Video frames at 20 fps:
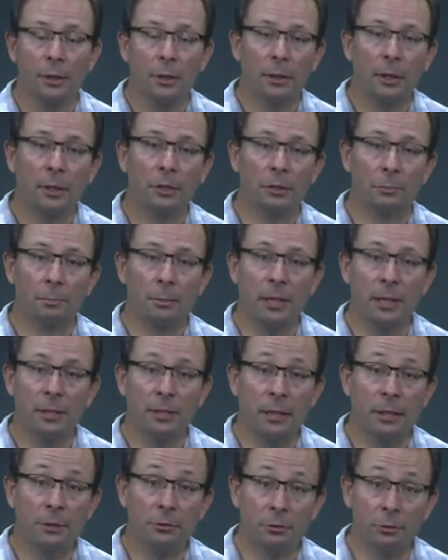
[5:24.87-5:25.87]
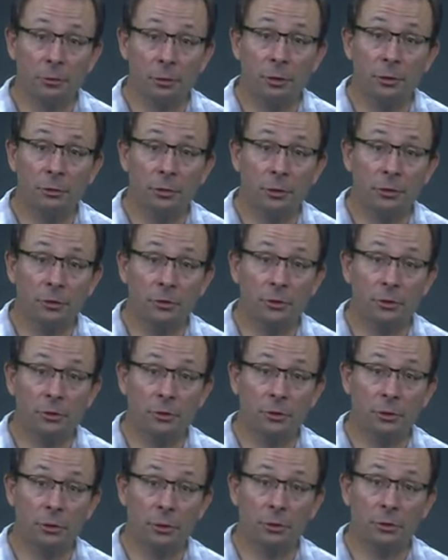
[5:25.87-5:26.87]
it supplies extra nutrients to the
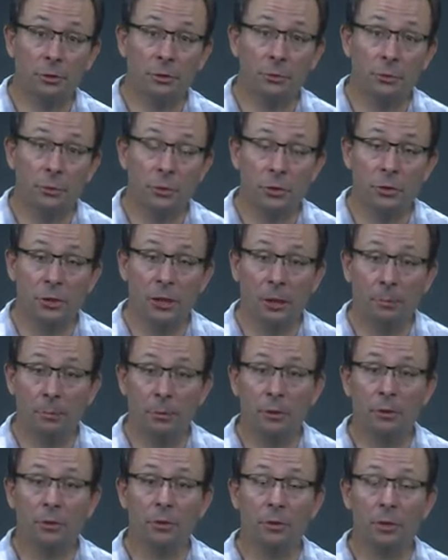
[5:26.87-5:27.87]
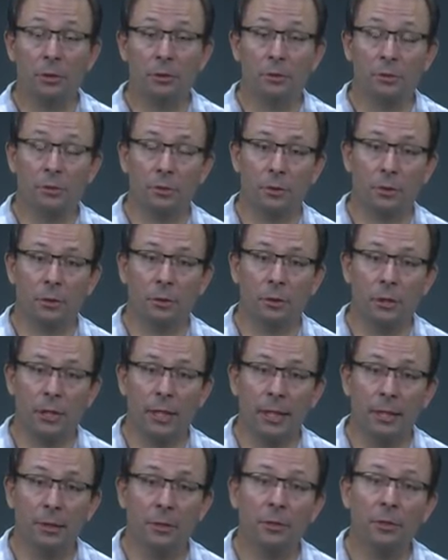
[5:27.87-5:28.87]
soils through the sediment that's
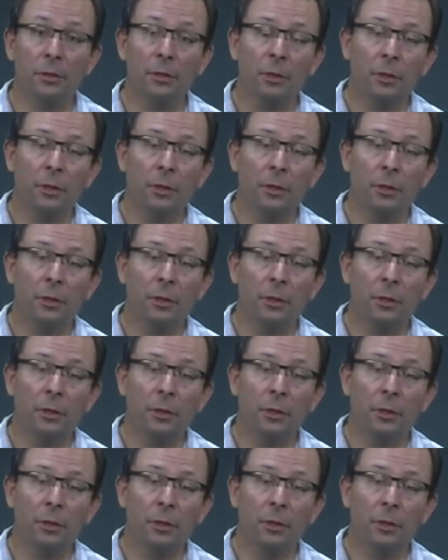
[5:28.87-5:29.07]
contained